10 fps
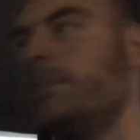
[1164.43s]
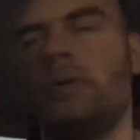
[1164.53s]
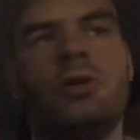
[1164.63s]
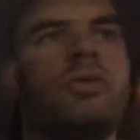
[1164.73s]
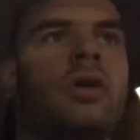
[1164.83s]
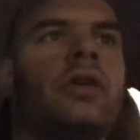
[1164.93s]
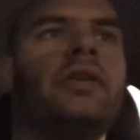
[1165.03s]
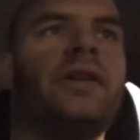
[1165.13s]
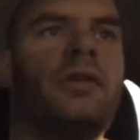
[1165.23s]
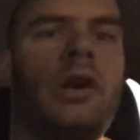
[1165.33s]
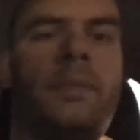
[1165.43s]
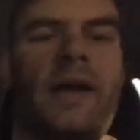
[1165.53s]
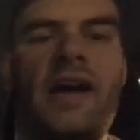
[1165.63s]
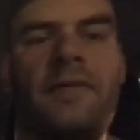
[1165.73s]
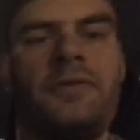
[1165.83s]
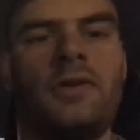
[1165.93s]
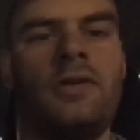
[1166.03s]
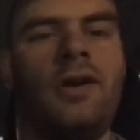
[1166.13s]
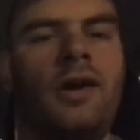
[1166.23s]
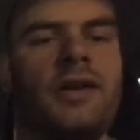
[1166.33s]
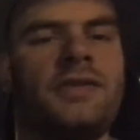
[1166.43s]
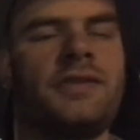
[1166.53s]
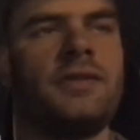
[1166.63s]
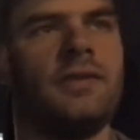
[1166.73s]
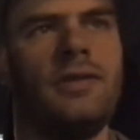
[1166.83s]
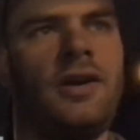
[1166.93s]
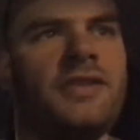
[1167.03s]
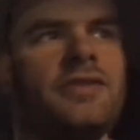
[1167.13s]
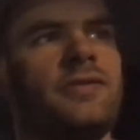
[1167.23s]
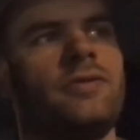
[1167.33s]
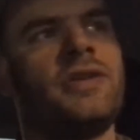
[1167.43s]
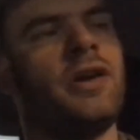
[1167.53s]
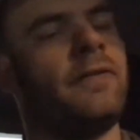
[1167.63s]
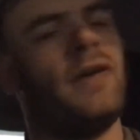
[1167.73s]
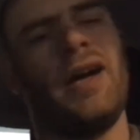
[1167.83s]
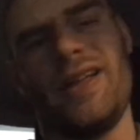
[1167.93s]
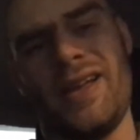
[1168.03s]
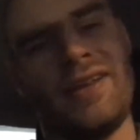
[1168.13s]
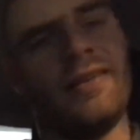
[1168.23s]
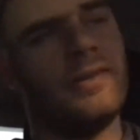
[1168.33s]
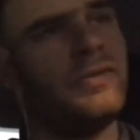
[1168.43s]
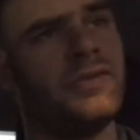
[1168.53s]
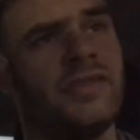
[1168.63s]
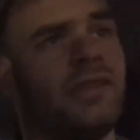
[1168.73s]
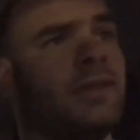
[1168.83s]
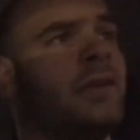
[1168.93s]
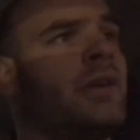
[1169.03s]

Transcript: build one another up after a loss. Losses are tough. I hate losing.